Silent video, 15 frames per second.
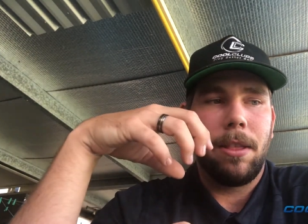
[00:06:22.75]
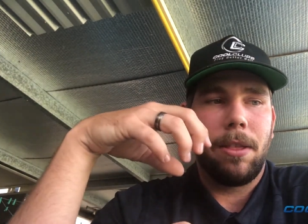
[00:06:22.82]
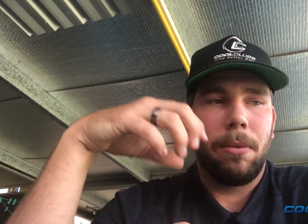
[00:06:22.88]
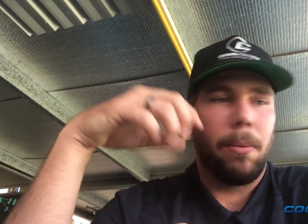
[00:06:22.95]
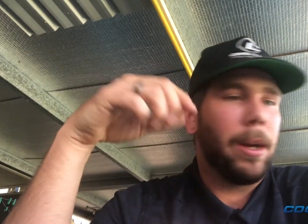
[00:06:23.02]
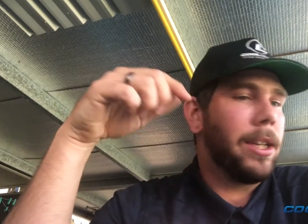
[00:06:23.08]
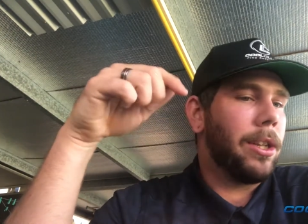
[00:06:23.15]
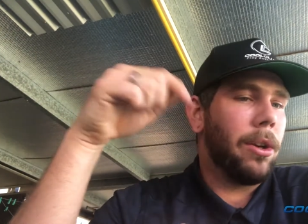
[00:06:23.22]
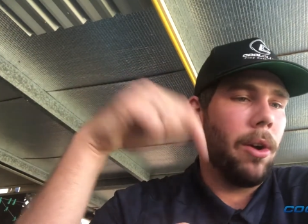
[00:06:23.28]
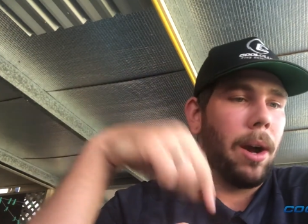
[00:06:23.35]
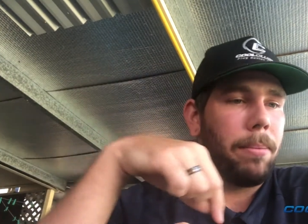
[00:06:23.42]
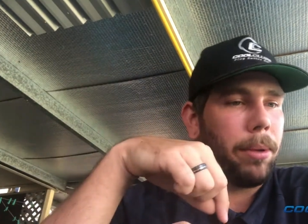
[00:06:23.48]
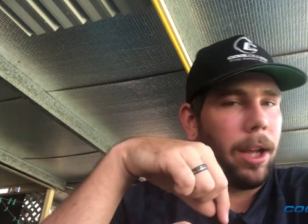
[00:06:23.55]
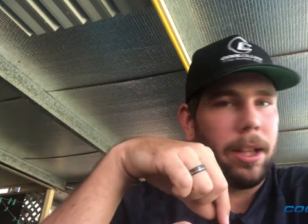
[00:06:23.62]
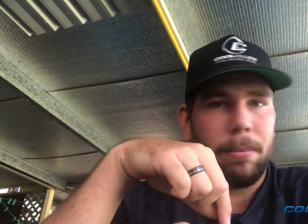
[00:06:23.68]
The reason I
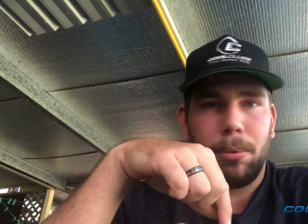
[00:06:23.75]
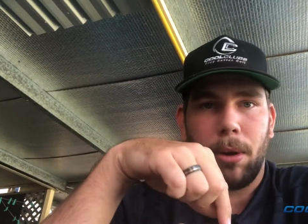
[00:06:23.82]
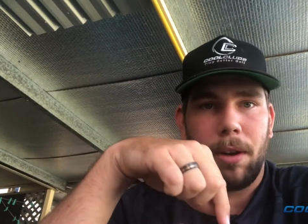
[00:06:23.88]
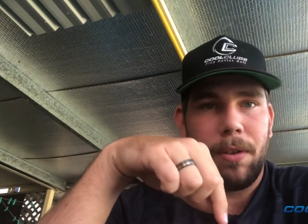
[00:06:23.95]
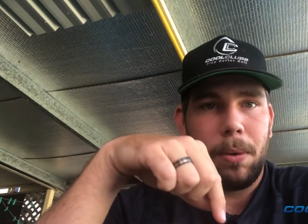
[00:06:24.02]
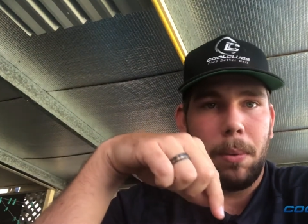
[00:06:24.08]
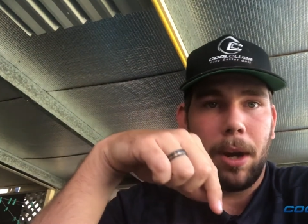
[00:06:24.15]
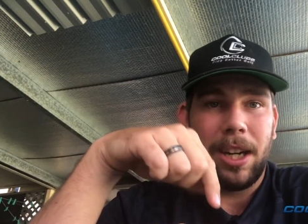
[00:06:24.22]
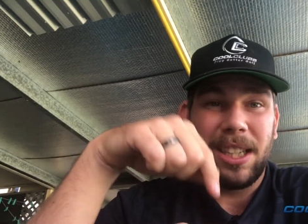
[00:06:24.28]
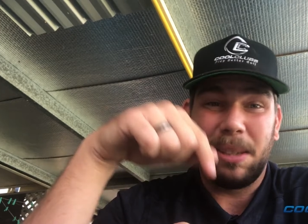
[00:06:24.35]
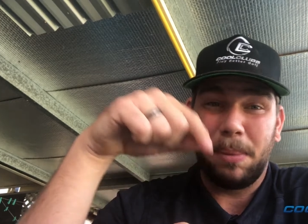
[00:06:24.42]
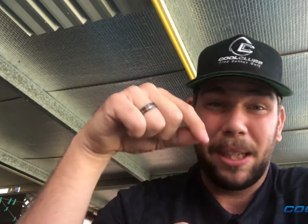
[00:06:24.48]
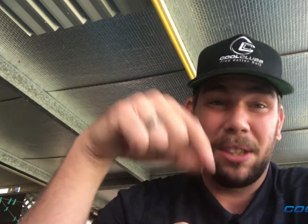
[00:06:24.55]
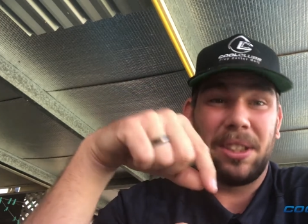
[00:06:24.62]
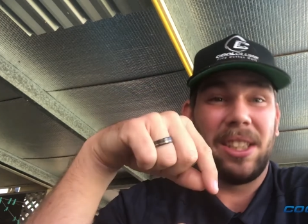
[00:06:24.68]
play the Pro V1 is
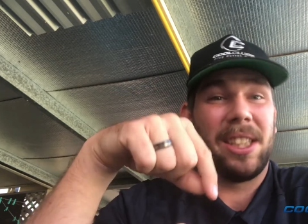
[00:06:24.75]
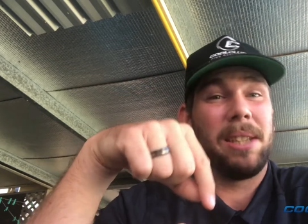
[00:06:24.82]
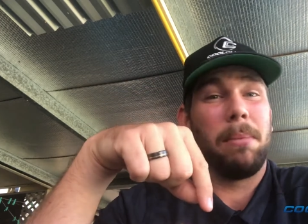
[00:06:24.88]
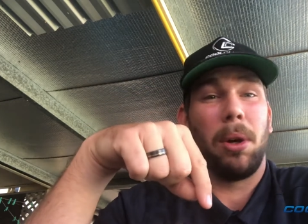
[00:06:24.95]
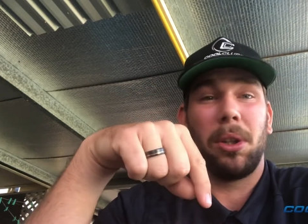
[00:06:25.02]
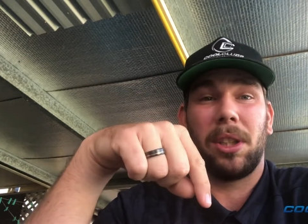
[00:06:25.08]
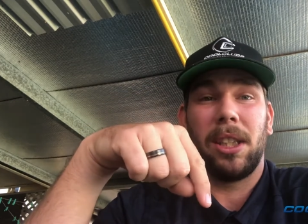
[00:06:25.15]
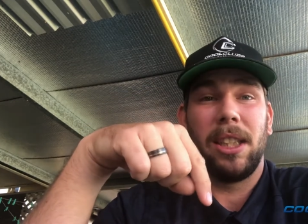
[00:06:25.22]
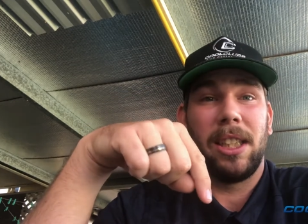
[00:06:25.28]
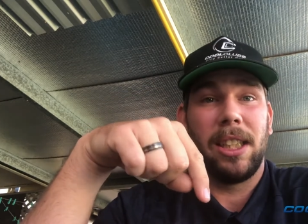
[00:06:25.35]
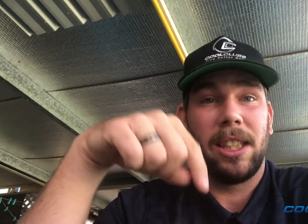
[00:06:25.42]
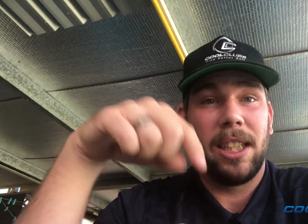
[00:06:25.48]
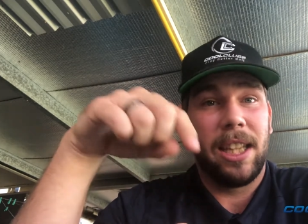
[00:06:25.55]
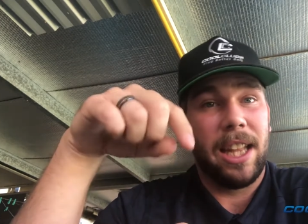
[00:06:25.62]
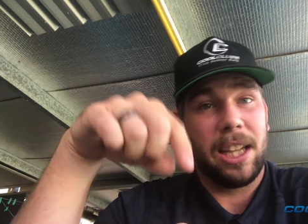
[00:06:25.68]
because it's the most consistent,